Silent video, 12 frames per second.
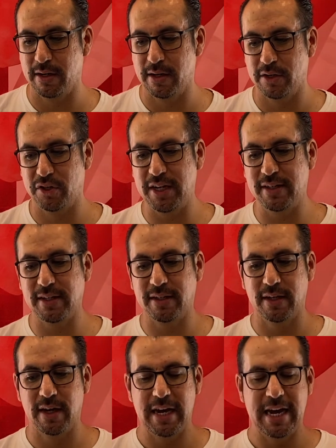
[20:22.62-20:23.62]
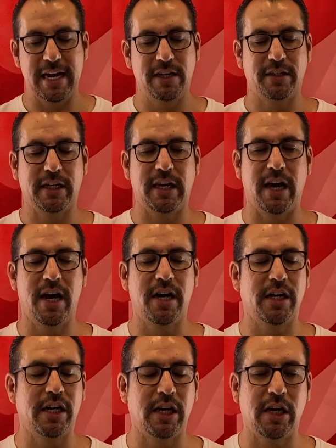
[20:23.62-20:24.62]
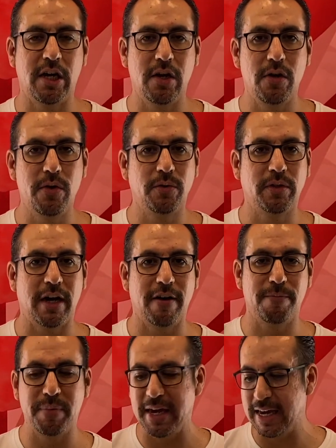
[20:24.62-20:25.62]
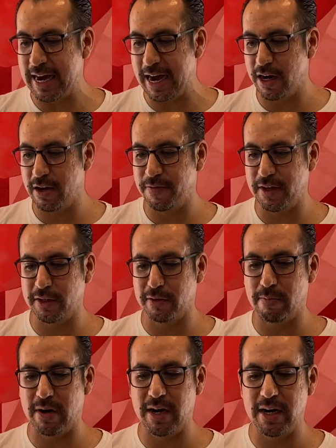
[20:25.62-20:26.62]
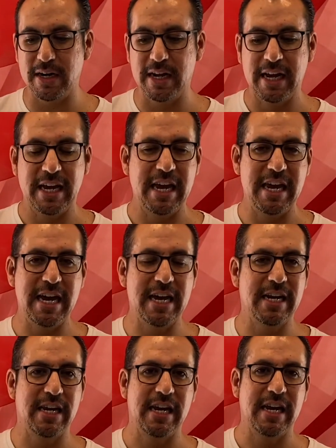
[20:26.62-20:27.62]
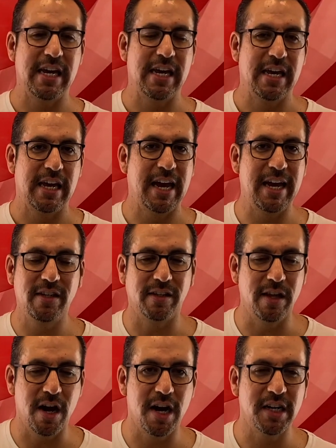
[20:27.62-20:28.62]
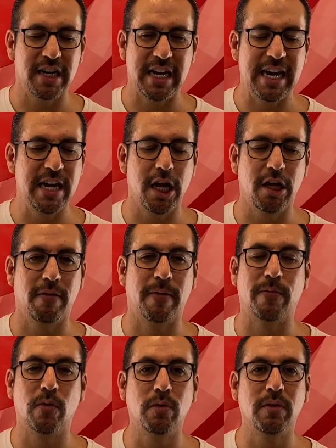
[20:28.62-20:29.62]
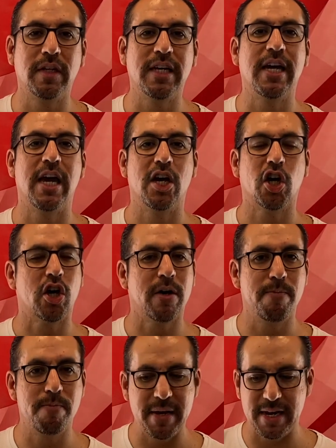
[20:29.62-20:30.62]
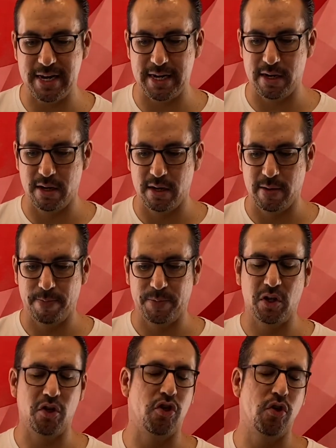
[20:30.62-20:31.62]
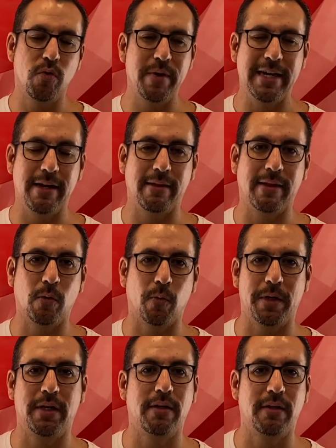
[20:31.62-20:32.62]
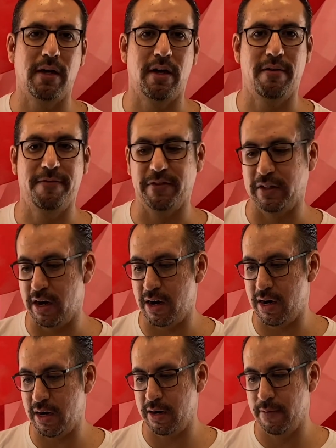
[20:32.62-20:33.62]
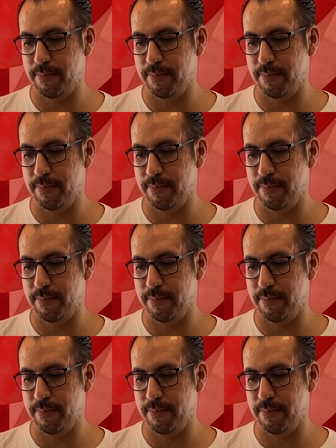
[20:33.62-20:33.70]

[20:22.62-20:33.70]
Jesus is accused of being out of his mind, yet he's not. He is fully committed to doing the will of God.